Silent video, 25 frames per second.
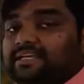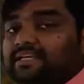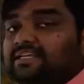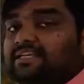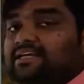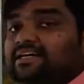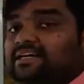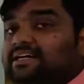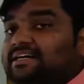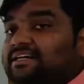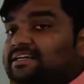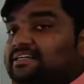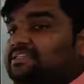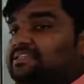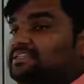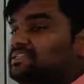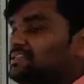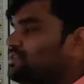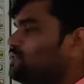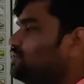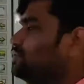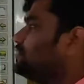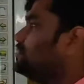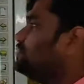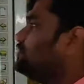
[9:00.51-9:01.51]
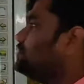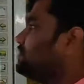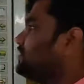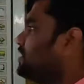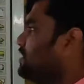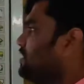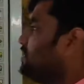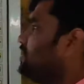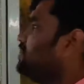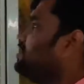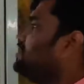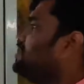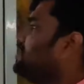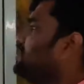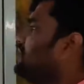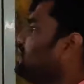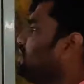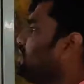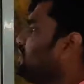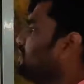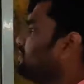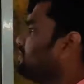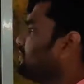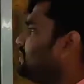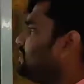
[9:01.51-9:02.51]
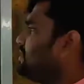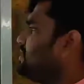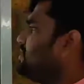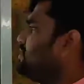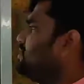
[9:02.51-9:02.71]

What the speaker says: it hurts you there. He said,